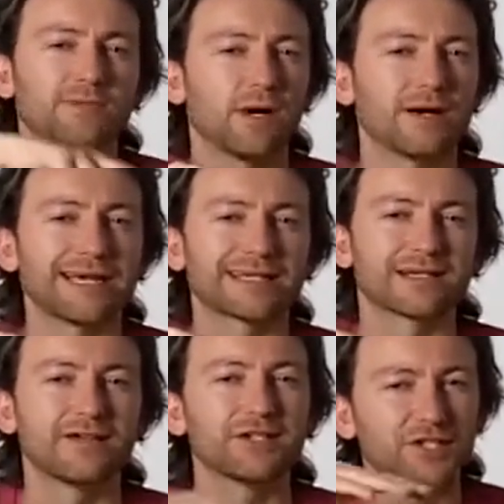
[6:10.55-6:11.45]
as part of that
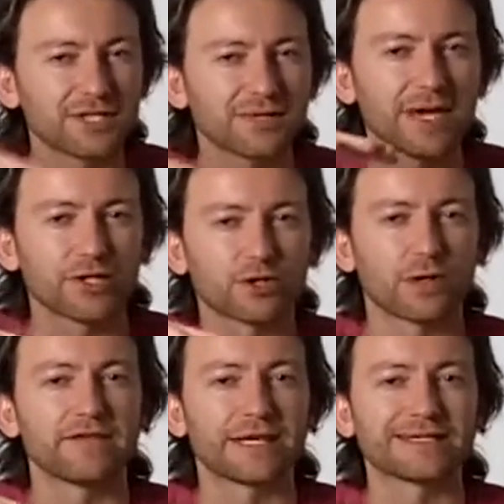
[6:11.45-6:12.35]
service just to make
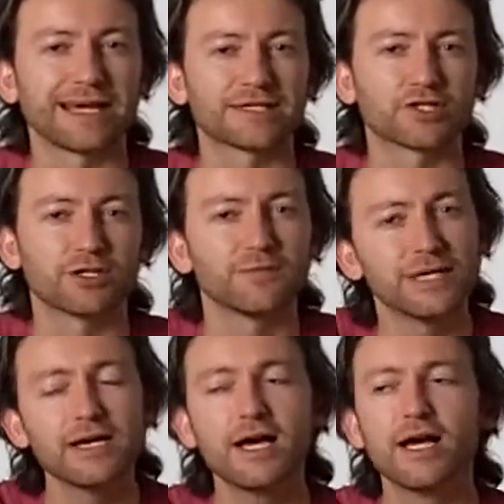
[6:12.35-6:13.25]
sure everything's as it should
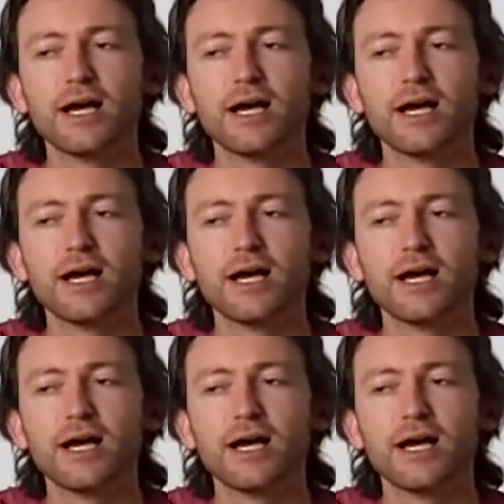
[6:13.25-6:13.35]
be,